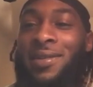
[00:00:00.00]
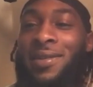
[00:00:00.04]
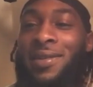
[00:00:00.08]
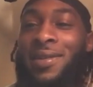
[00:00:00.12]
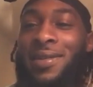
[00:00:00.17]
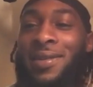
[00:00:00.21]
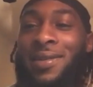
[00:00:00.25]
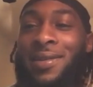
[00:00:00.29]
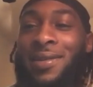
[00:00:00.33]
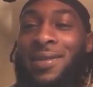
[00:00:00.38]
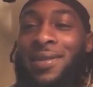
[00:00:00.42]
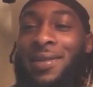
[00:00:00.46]

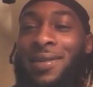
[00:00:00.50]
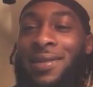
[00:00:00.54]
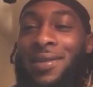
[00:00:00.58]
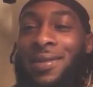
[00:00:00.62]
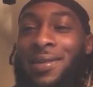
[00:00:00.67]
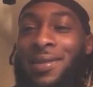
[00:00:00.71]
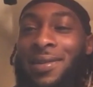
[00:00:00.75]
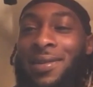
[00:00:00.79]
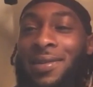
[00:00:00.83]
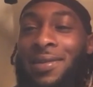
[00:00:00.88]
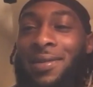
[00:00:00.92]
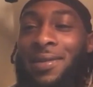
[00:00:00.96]

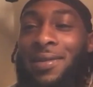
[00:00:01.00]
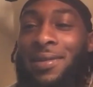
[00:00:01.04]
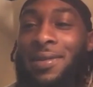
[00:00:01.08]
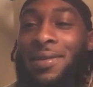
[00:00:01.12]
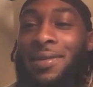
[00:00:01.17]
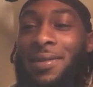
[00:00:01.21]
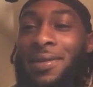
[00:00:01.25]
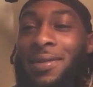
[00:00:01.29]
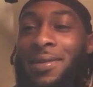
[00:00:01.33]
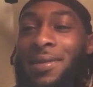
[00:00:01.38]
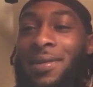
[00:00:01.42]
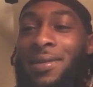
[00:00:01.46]

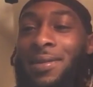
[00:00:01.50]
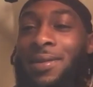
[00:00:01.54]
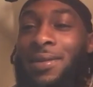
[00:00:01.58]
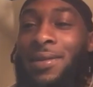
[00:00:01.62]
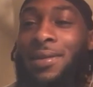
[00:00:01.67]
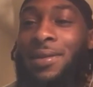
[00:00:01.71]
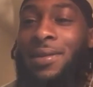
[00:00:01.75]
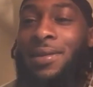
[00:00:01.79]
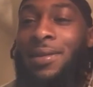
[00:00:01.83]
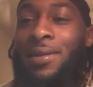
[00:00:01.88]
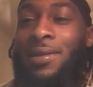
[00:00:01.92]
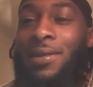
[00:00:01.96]

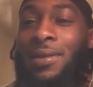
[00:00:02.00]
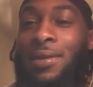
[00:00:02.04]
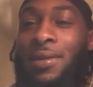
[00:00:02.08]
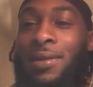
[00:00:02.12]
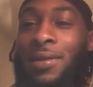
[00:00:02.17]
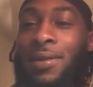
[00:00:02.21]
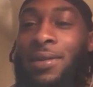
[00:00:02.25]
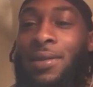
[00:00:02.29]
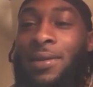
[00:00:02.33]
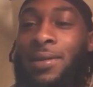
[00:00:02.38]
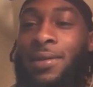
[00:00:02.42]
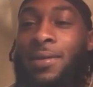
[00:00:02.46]

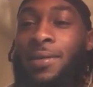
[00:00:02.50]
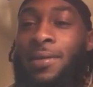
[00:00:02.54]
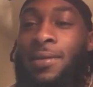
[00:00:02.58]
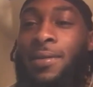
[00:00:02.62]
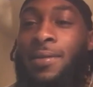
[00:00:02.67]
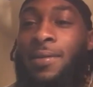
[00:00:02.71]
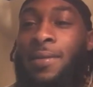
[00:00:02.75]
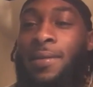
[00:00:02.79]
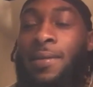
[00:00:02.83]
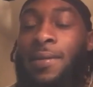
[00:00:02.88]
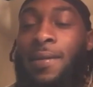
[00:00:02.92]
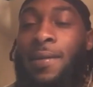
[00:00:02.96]

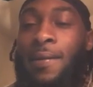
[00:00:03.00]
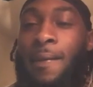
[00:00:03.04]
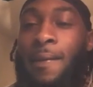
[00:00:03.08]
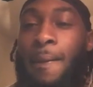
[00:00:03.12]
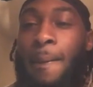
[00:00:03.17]
No words are spoken by the person on screen.